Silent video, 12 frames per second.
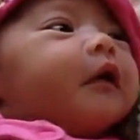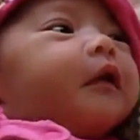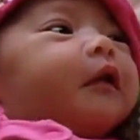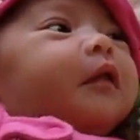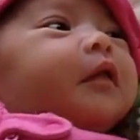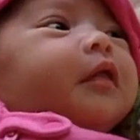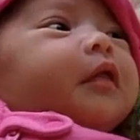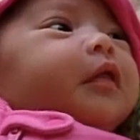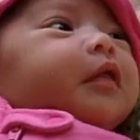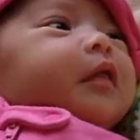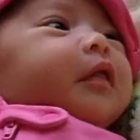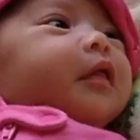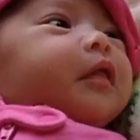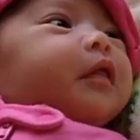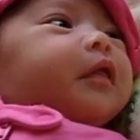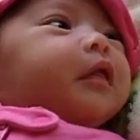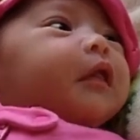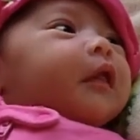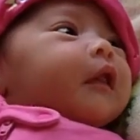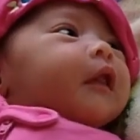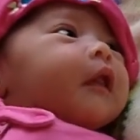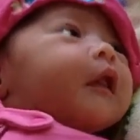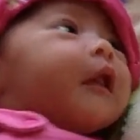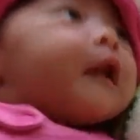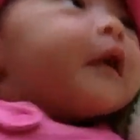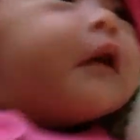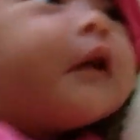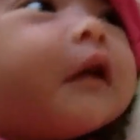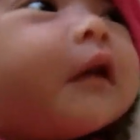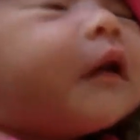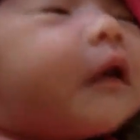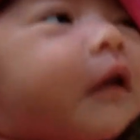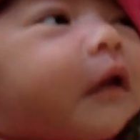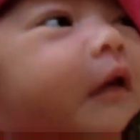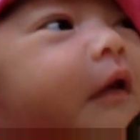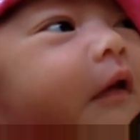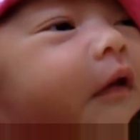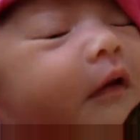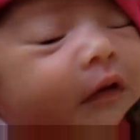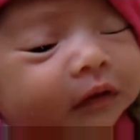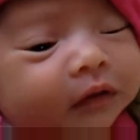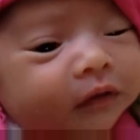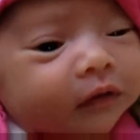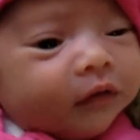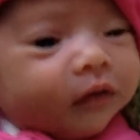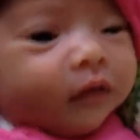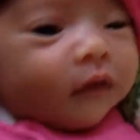(no one is talking)